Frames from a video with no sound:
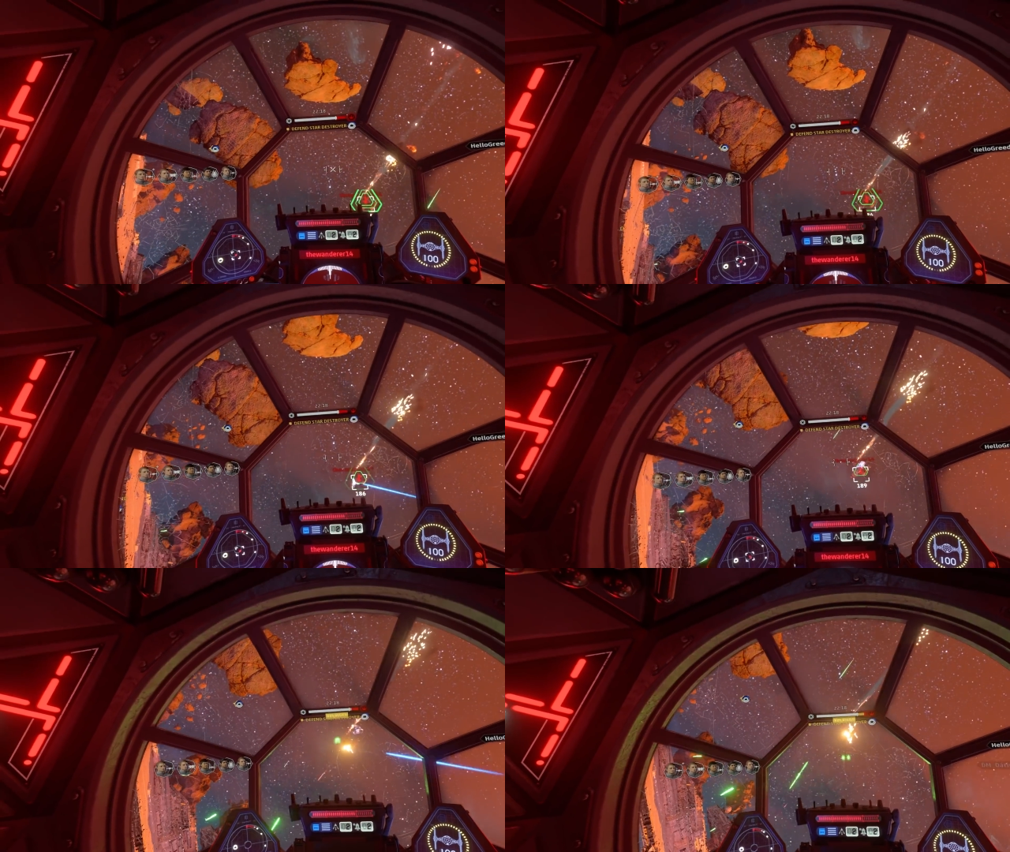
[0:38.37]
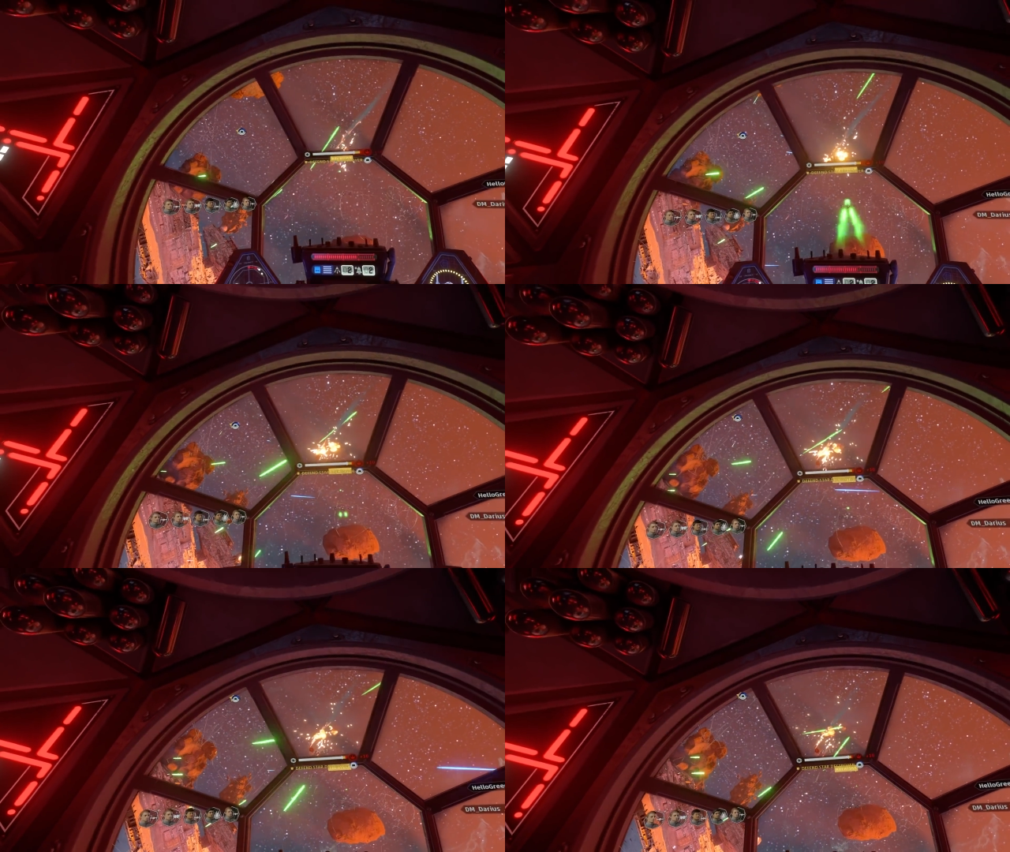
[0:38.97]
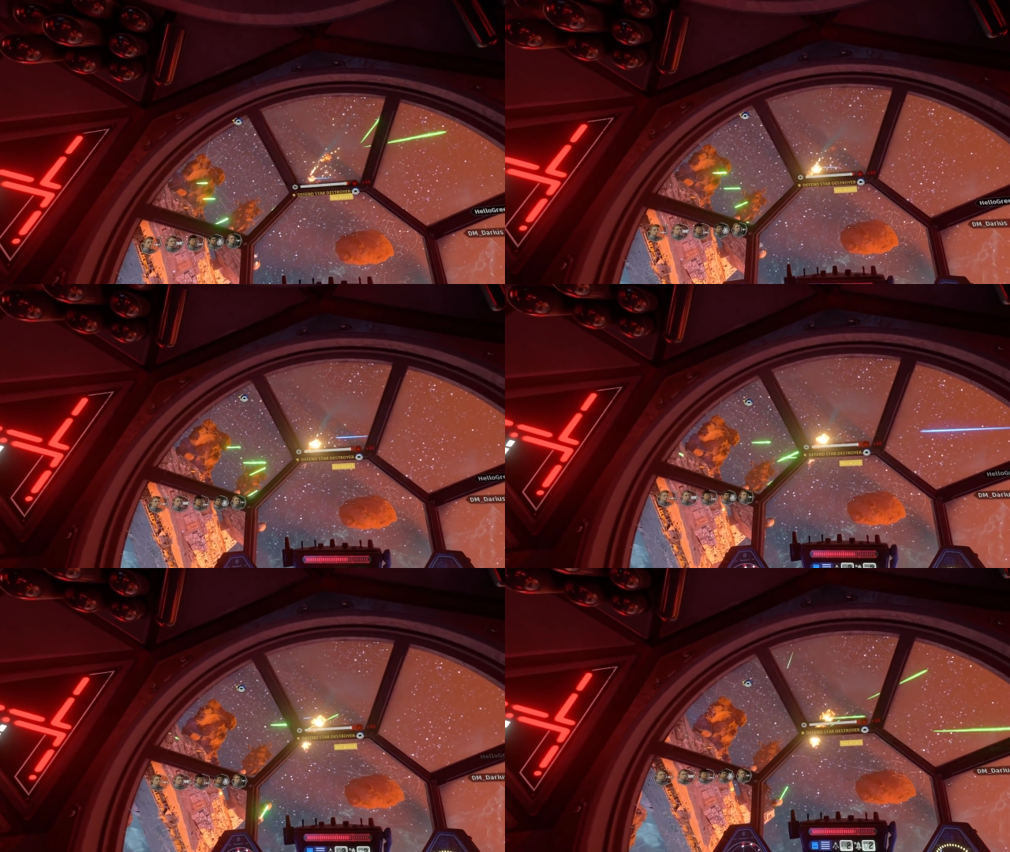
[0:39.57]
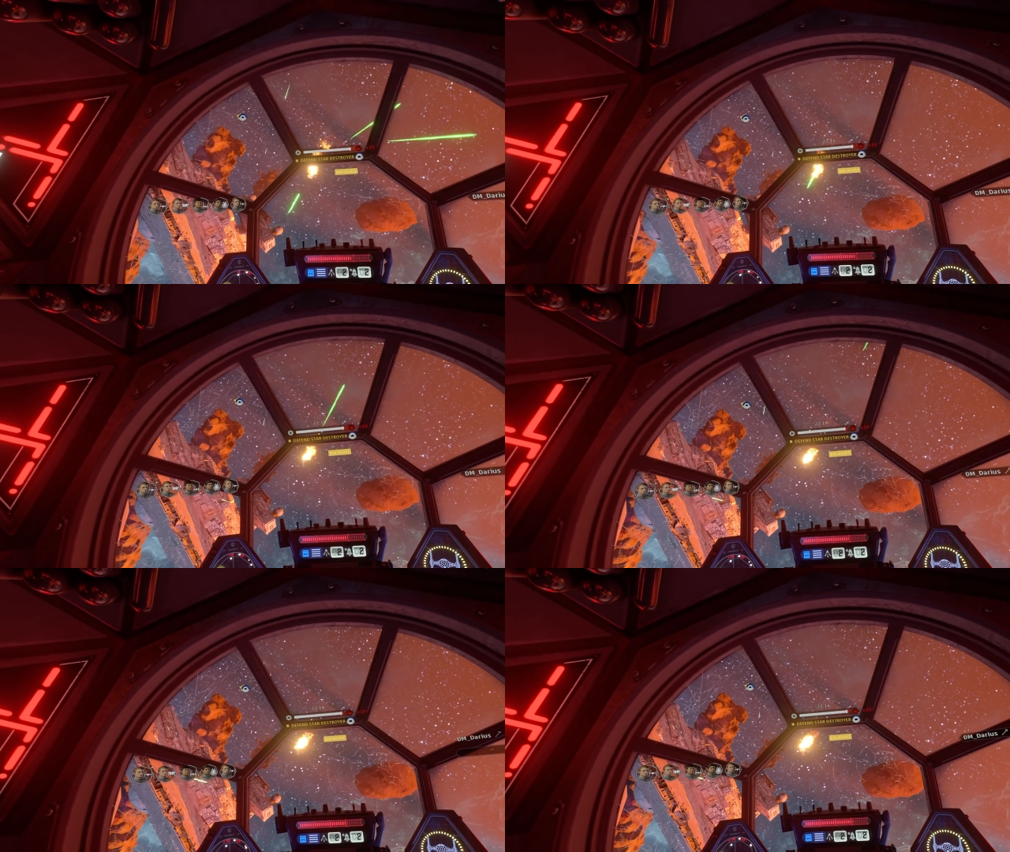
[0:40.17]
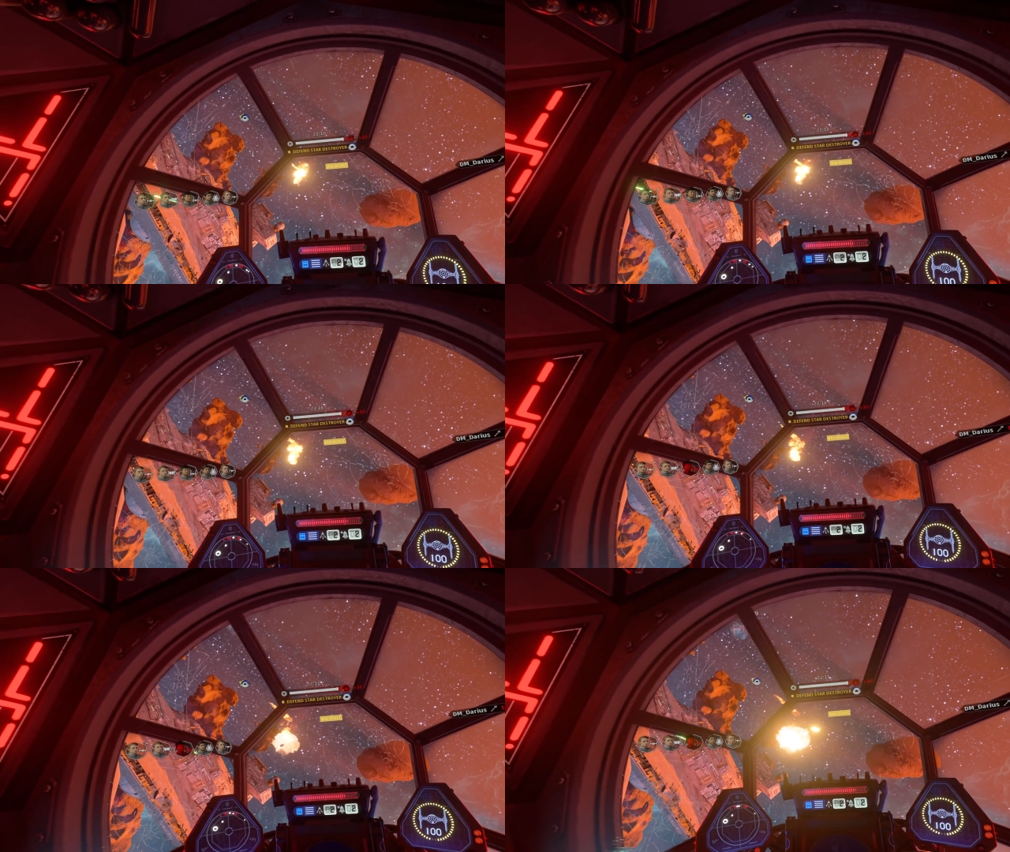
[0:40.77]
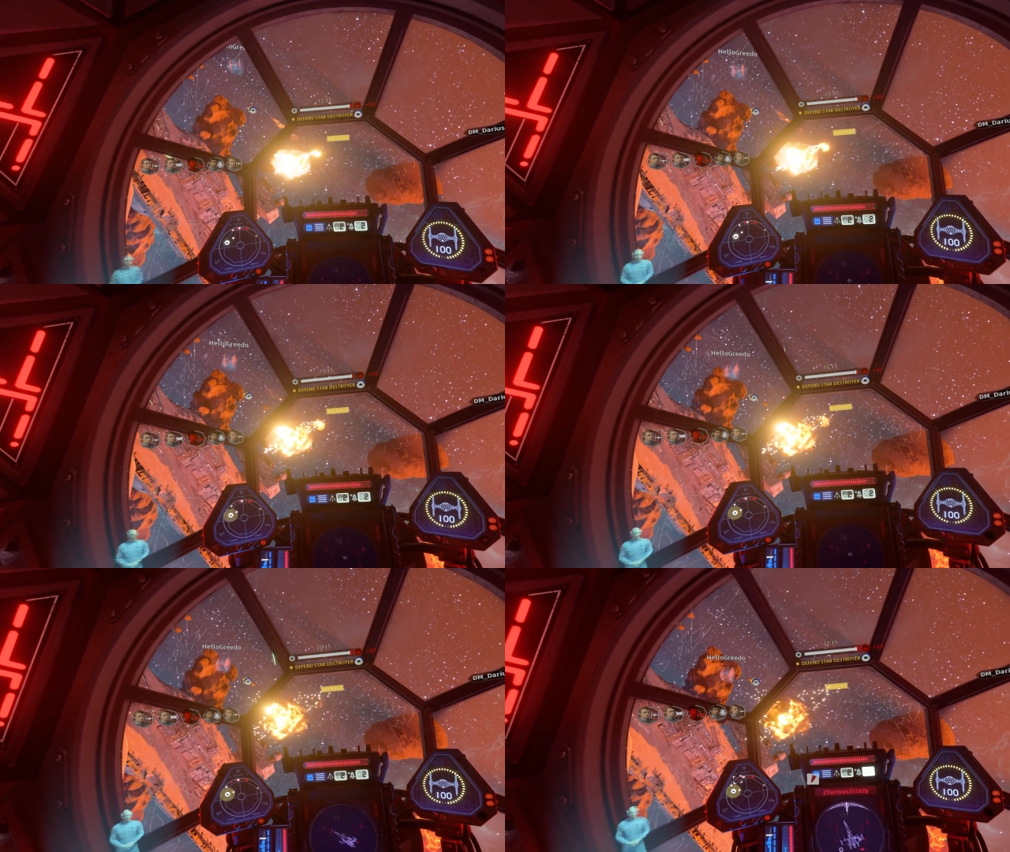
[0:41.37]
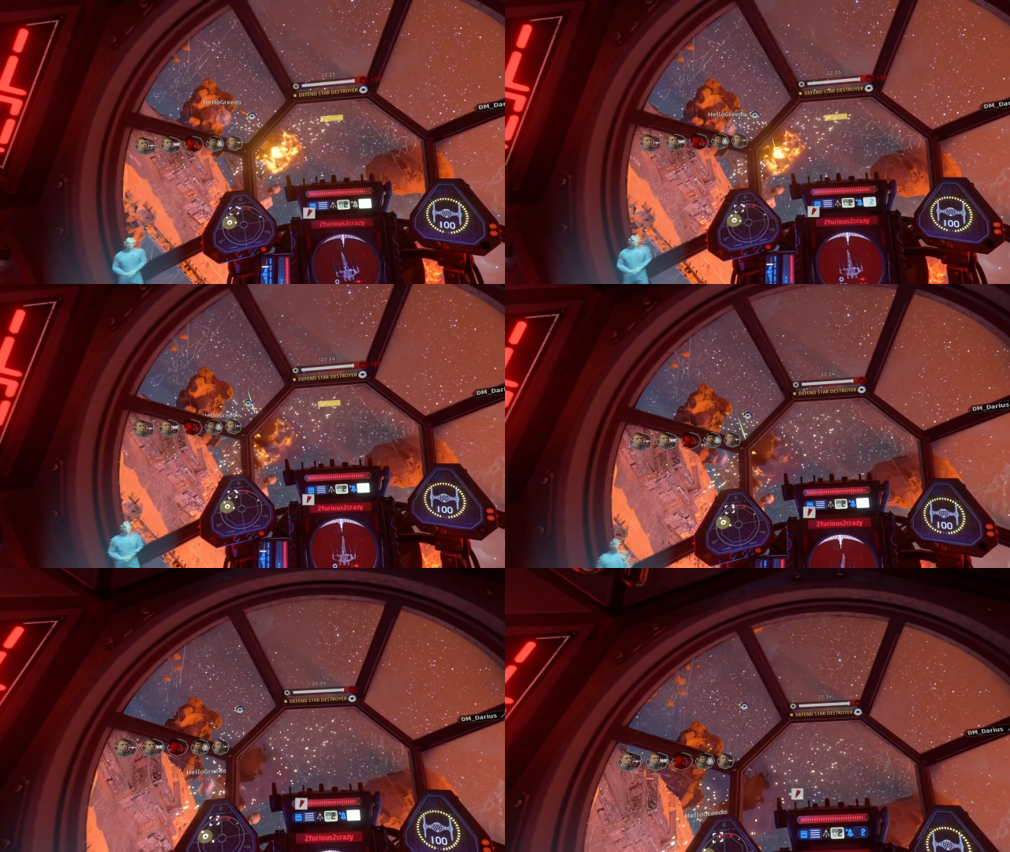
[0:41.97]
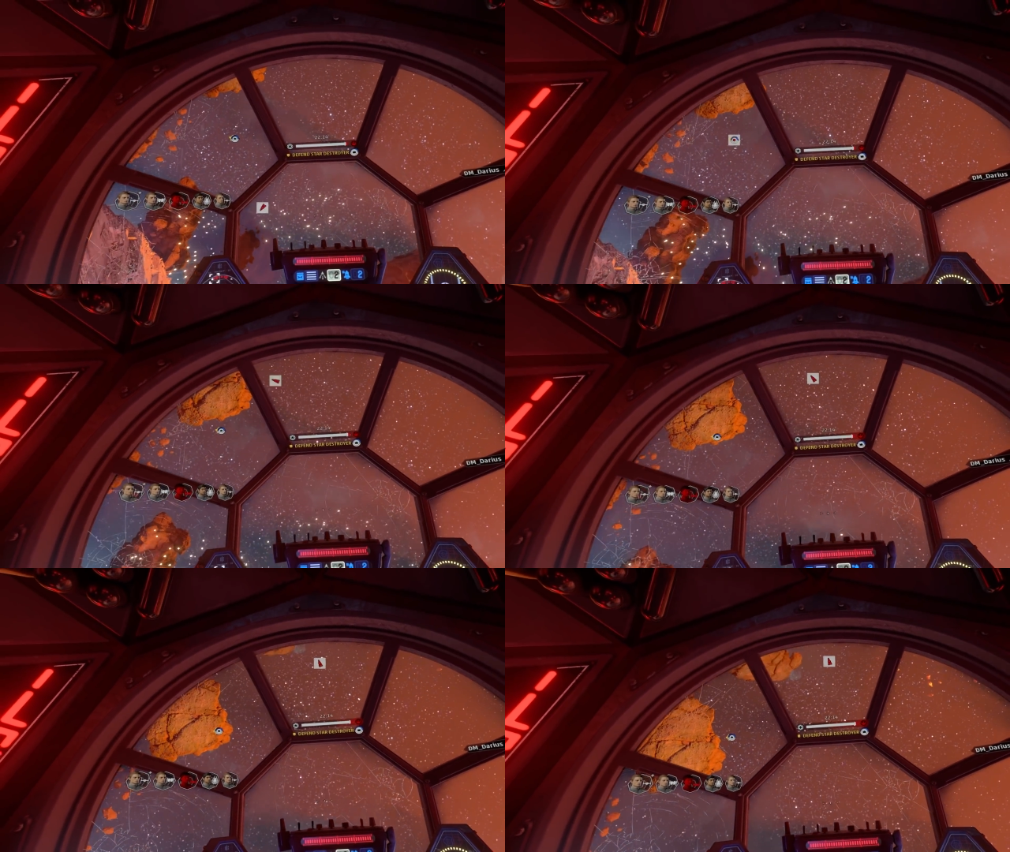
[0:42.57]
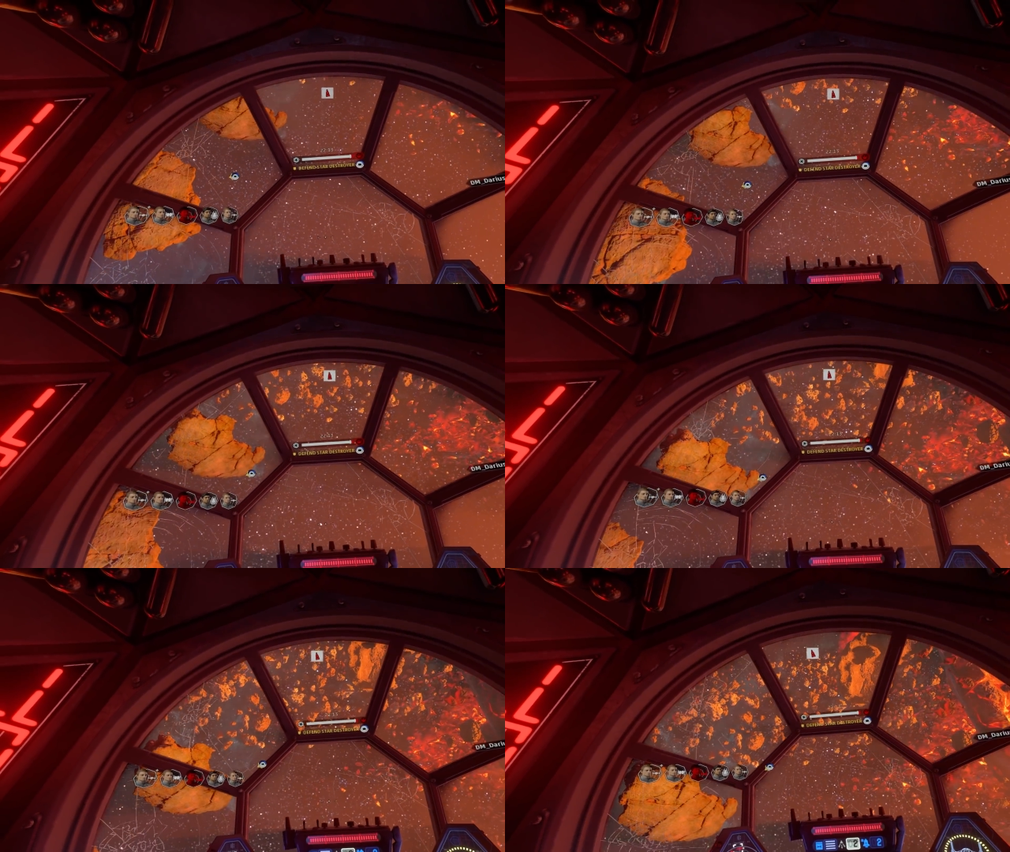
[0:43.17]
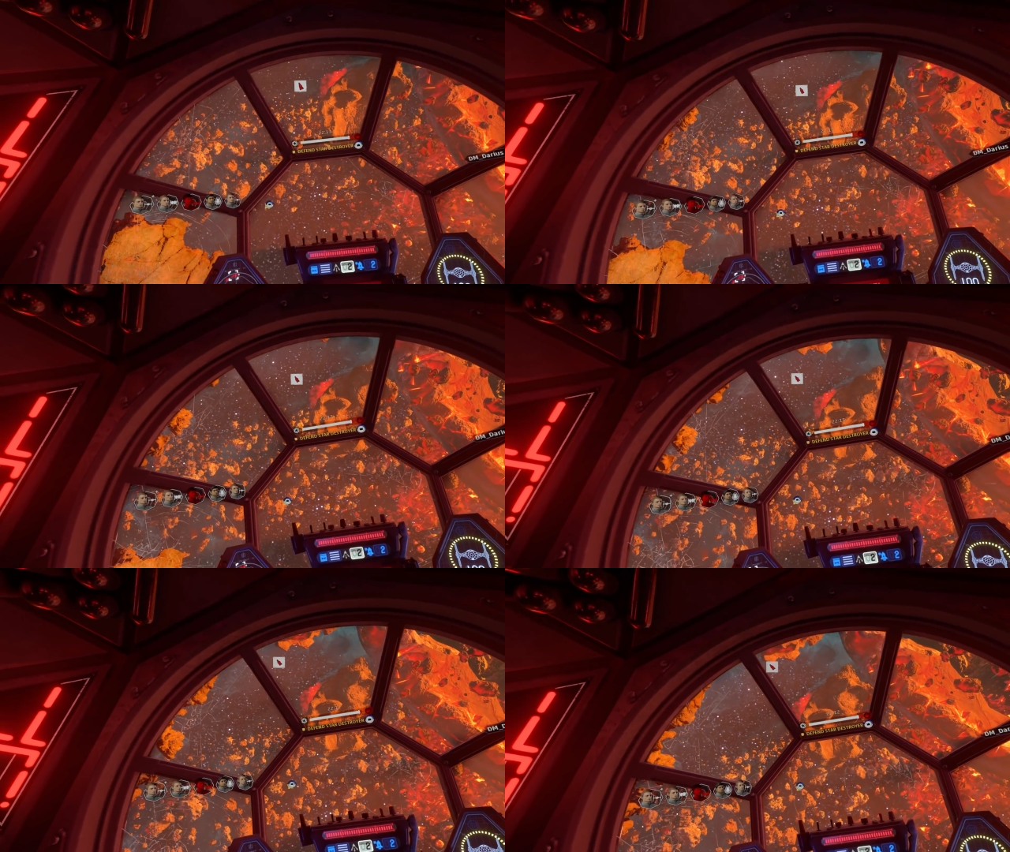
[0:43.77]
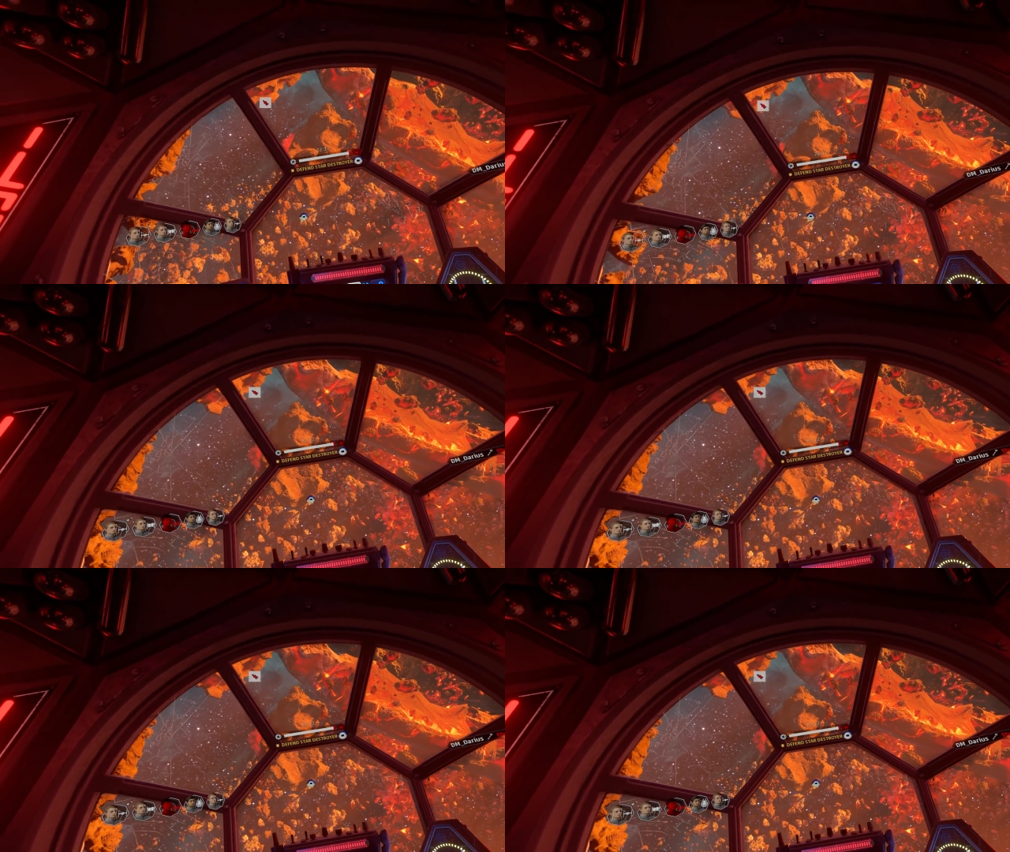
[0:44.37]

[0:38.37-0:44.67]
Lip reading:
(no speaker visible)